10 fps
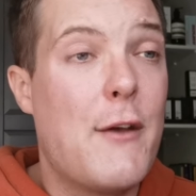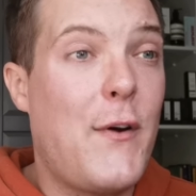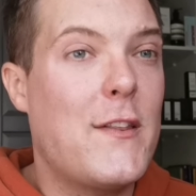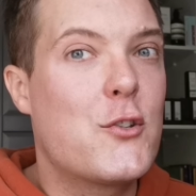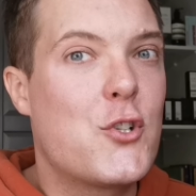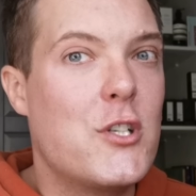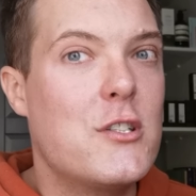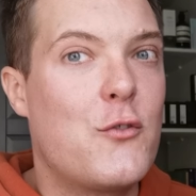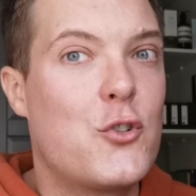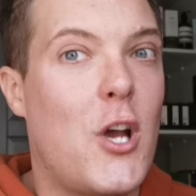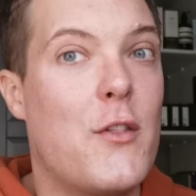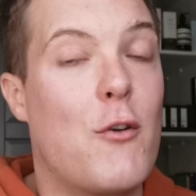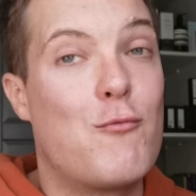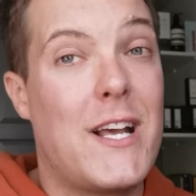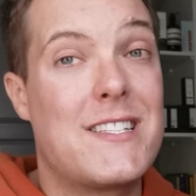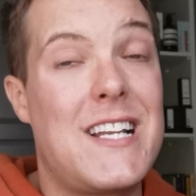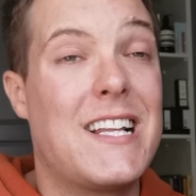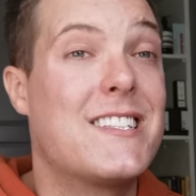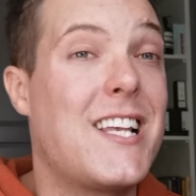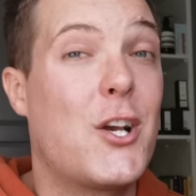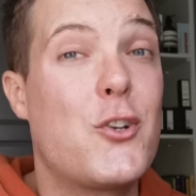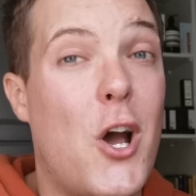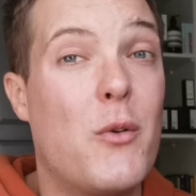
In fact, the studies have shown that retinal is second